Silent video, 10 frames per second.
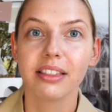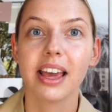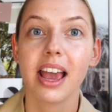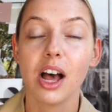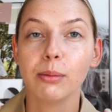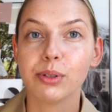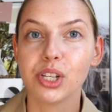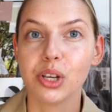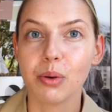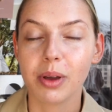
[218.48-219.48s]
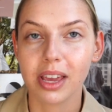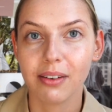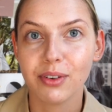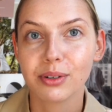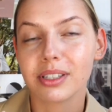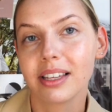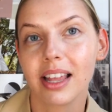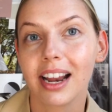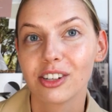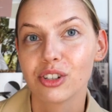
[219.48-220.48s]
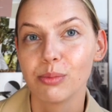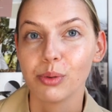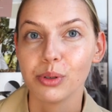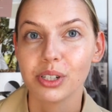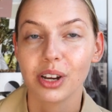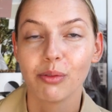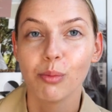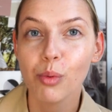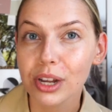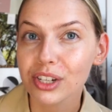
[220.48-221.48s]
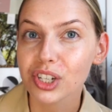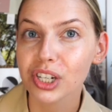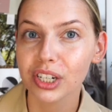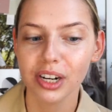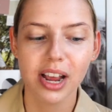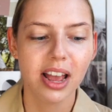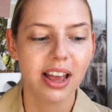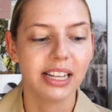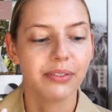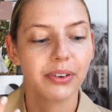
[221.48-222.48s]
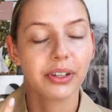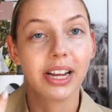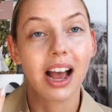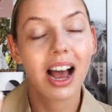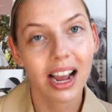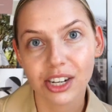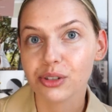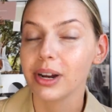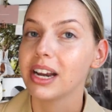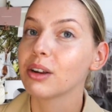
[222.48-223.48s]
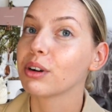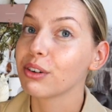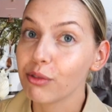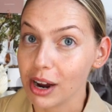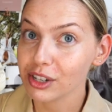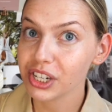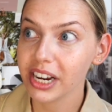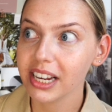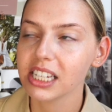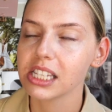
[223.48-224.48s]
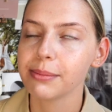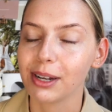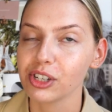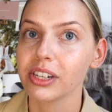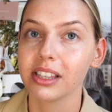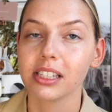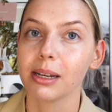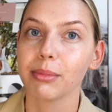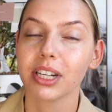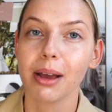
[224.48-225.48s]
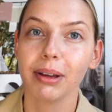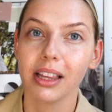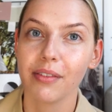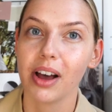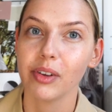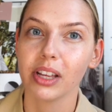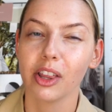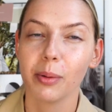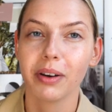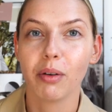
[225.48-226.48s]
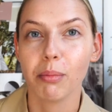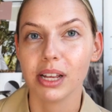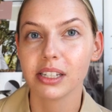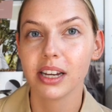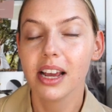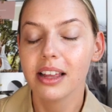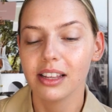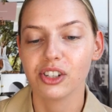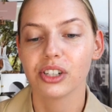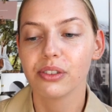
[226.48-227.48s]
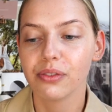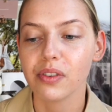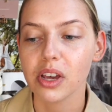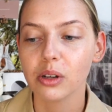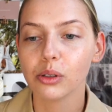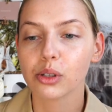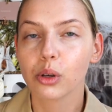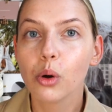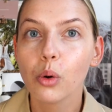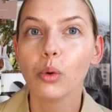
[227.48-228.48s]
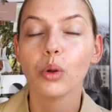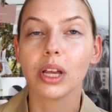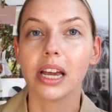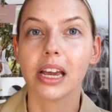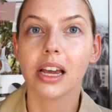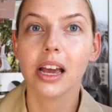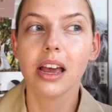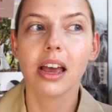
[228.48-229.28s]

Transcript: they help to give your skin that extra boost of moisture. It's very hydrating, refreshing, especially in the summertime. I love having a little bit of a mist that just feels cooling